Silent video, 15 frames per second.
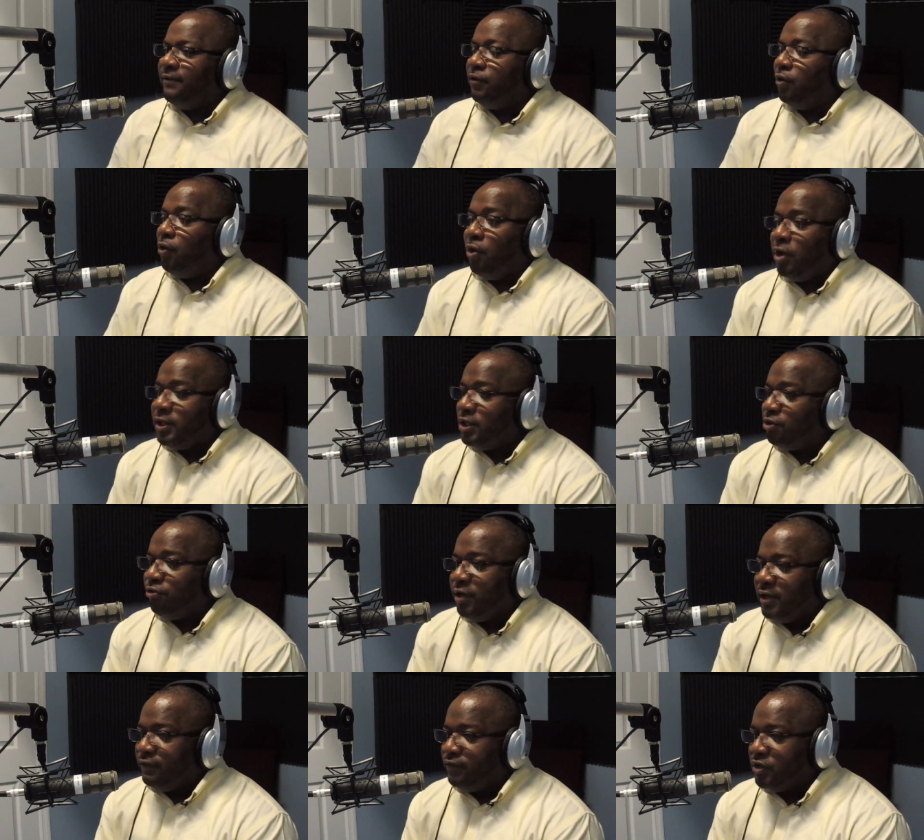have all the
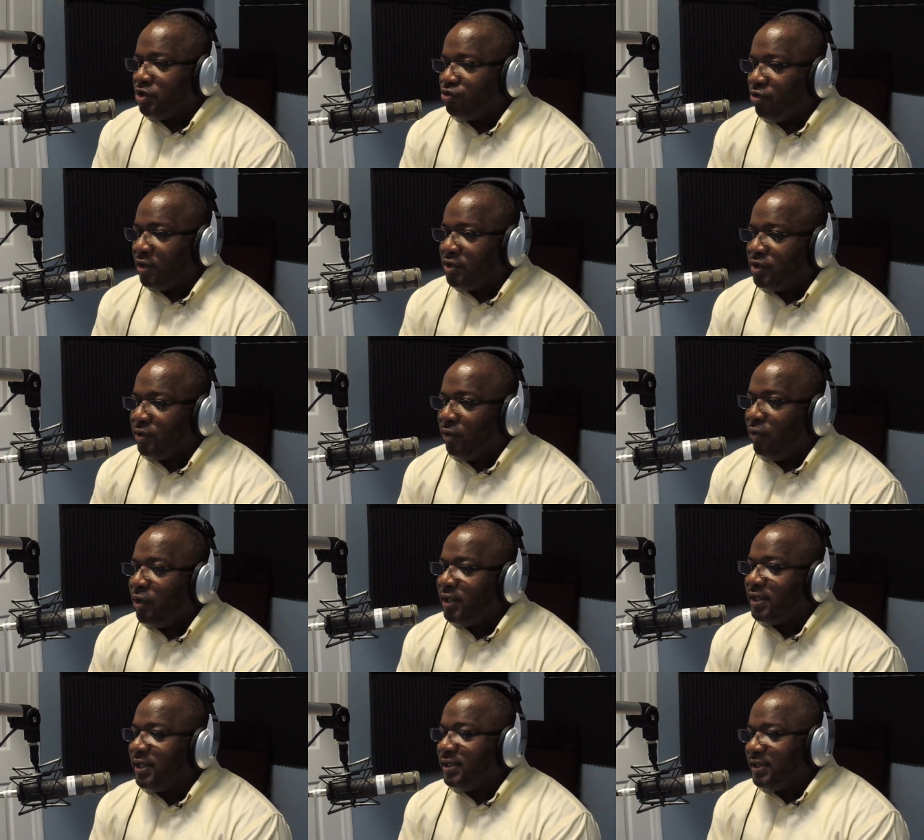great infrastructure,
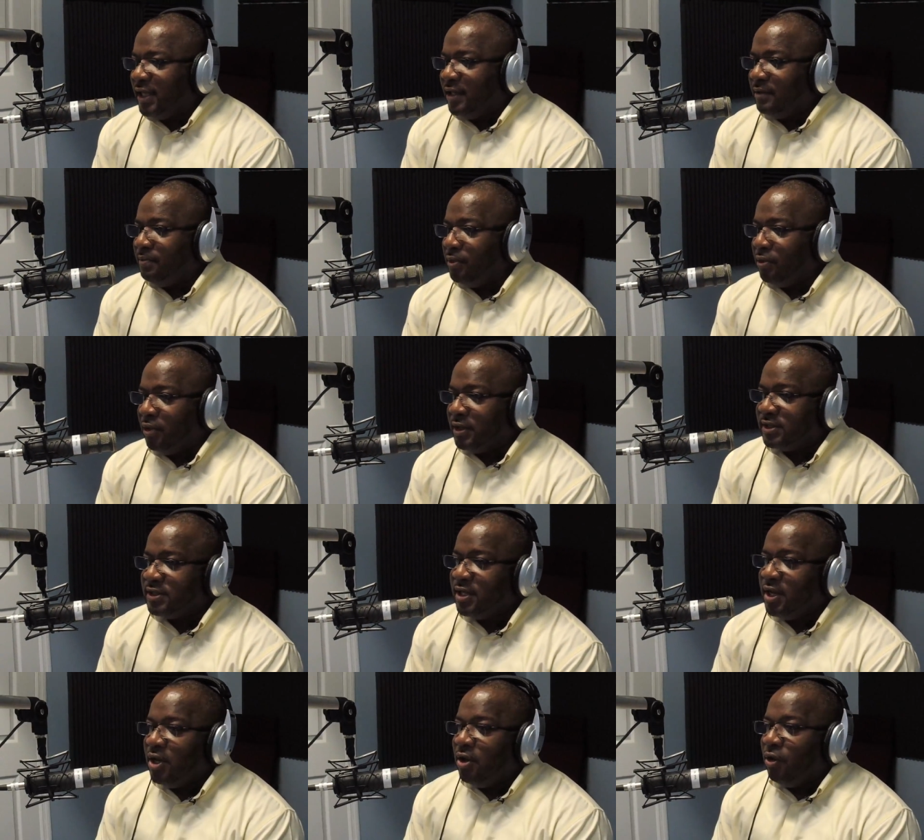all the container ports,